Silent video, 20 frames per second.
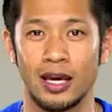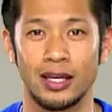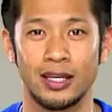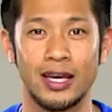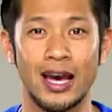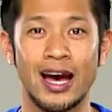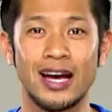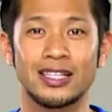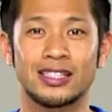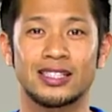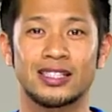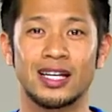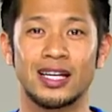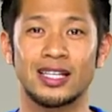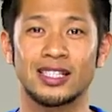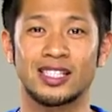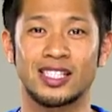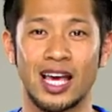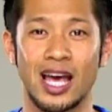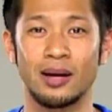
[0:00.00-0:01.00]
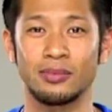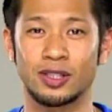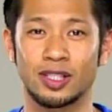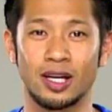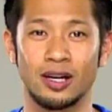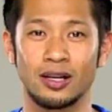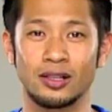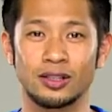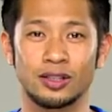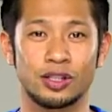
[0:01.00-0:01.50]
Yes,
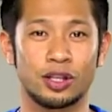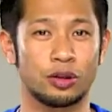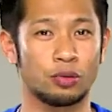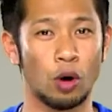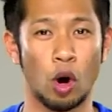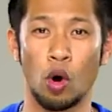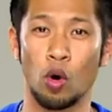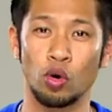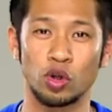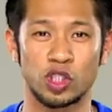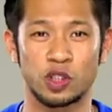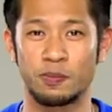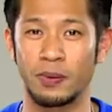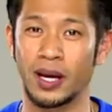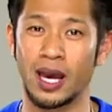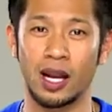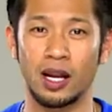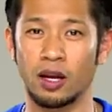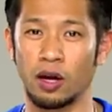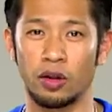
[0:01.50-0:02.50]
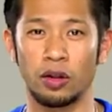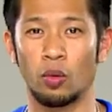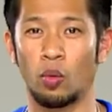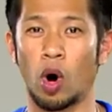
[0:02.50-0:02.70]
Samsung's throw spaghetti on the